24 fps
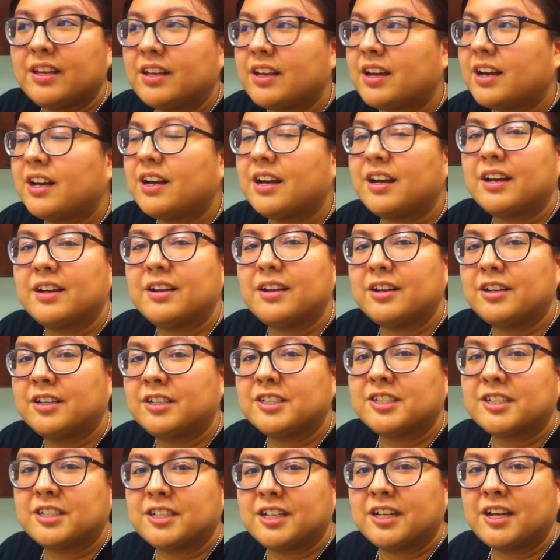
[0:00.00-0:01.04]
Yeah,
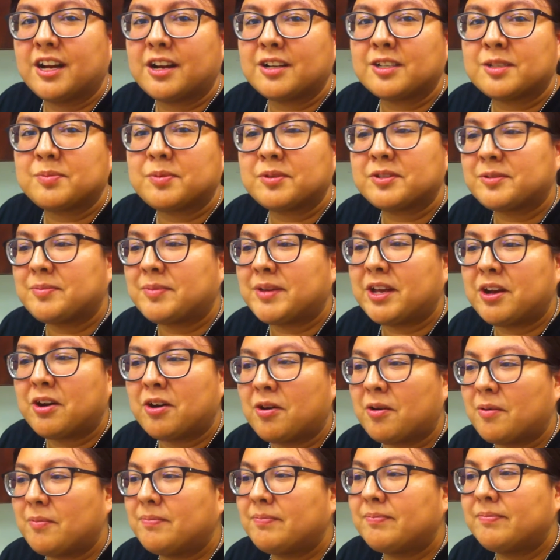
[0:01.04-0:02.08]
originally I was supposed to be
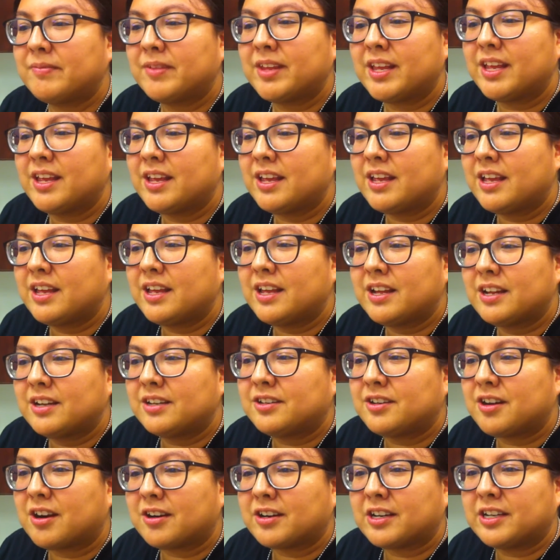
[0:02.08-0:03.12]
home
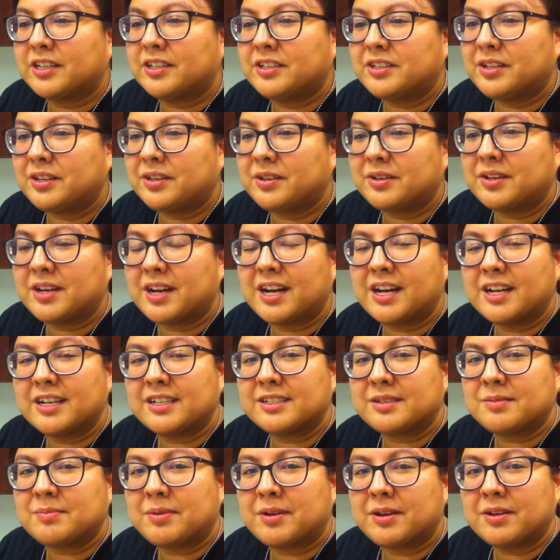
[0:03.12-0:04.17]
talking to you
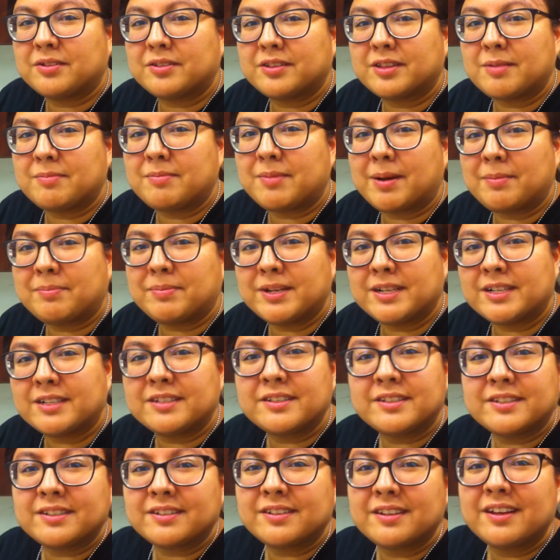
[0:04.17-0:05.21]
guys about the
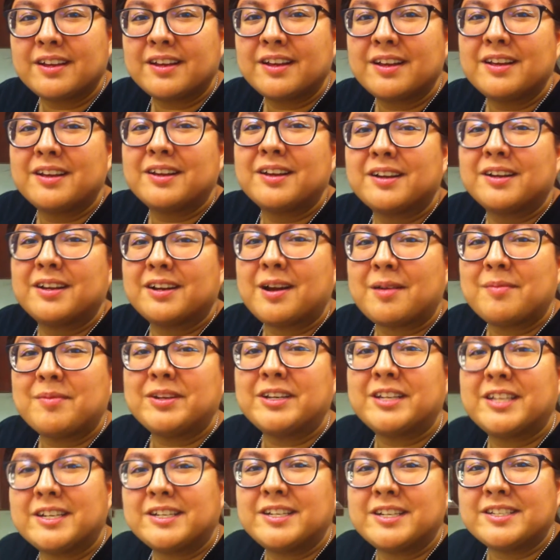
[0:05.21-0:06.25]
Muppets
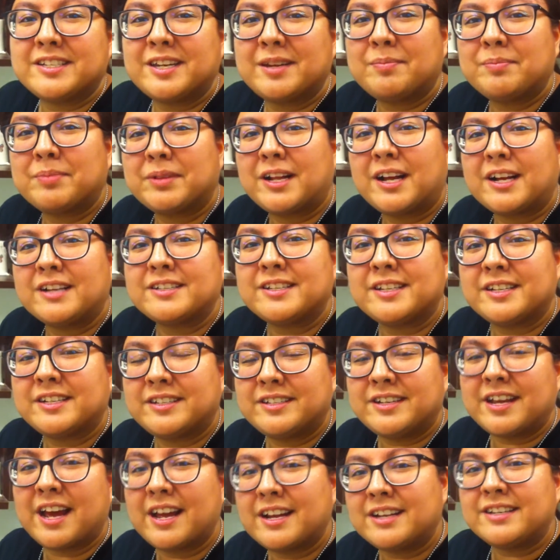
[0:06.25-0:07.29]
coming to Disney Plus in
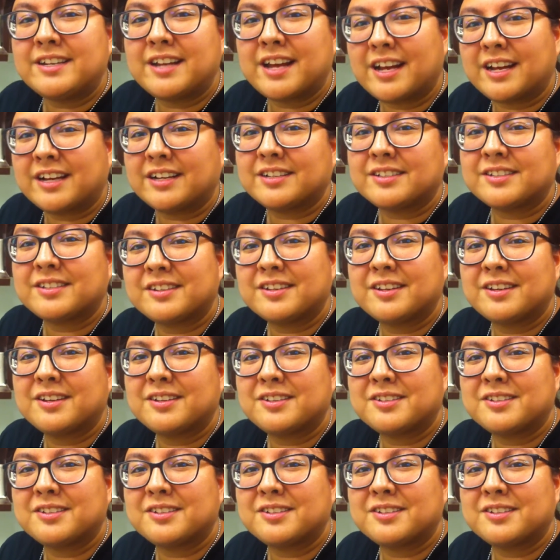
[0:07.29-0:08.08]
10 days.